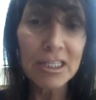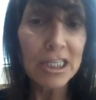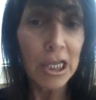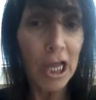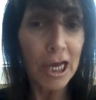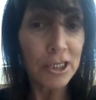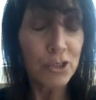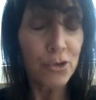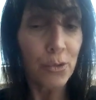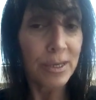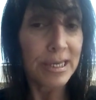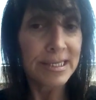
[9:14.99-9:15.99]

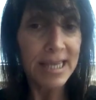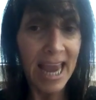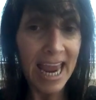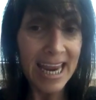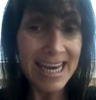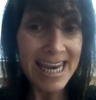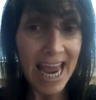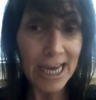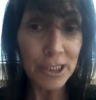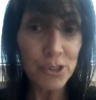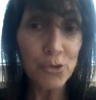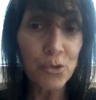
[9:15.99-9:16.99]
Cilantro is a
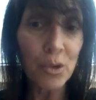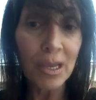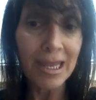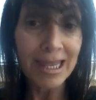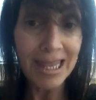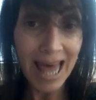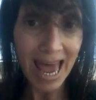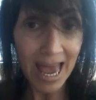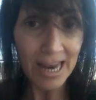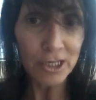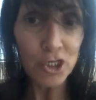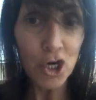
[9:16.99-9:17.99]
natural
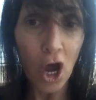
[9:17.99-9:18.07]
lead,